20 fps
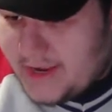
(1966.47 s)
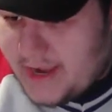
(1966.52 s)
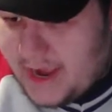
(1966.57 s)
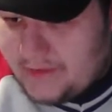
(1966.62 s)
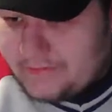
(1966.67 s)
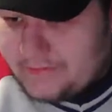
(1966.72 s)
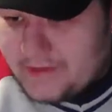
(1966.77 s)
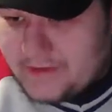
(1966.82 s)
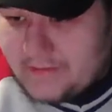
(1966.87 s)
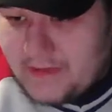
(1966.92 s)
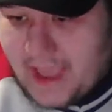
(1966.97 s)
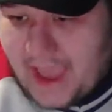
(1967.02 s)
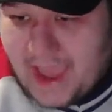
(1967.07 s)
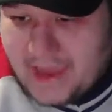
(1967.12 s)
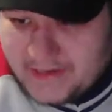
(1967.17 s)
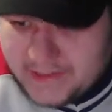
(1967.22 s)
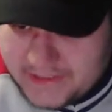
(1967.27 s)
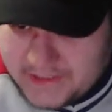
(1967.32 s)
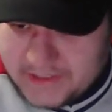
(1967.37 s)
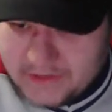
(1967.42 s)
I think,
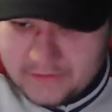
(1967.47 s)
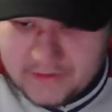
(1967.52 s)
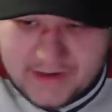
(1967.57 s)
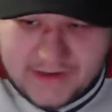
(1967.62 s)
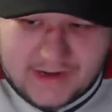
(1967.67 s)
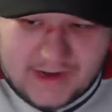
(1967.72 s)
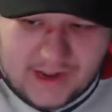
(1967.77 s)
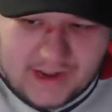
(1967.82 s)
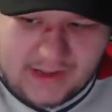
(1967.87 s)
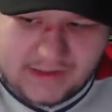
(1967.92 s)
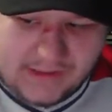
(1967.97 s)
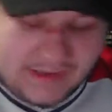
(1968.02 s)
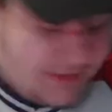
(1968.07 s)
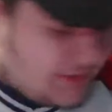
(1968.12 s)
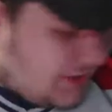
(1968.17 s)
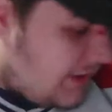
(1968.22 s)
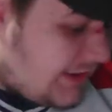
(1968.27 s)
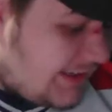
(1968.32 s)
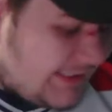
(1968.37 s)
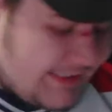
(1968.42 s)
added to it. Like
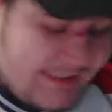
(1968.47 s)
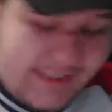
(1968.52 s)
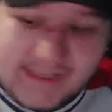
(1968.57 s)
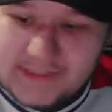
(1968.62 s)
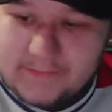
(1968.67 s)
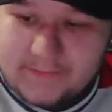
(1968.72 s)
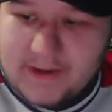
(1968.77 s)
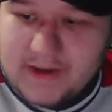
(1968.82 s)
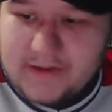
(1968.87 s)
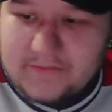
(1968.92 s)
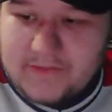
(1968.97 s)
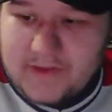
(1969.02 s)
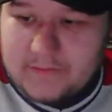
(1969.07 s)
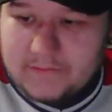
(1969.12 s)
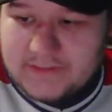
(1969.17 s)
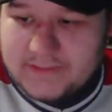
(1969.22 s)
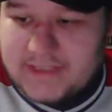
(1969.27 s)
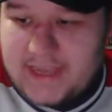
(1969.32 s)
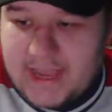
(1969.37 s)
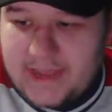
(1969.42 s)
Darkness said, the main event
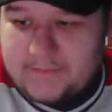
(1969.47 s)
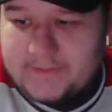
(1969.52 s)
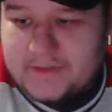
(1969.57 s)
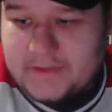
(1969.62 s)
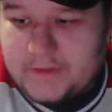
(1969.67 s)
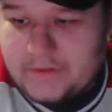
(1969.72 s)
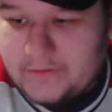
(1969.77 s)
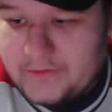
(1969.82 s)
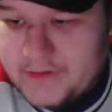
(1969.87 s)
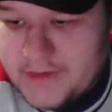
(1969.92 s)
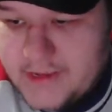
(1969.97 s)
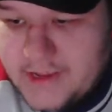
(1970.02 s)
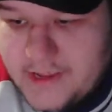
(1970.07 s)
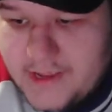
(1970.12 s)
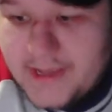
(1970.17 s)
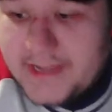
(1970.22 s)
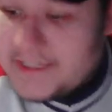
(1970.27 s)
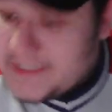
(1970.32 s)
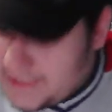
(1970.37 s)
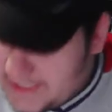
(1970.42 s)
was absolute
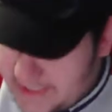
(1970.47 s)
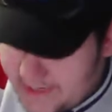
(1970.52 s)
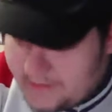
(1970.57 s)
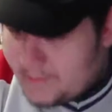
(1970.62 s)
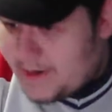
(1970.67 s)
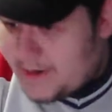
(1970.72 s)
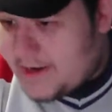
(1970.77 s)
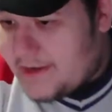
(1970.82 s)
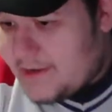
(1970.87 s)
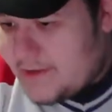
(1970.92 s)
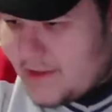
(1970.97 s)
cinema,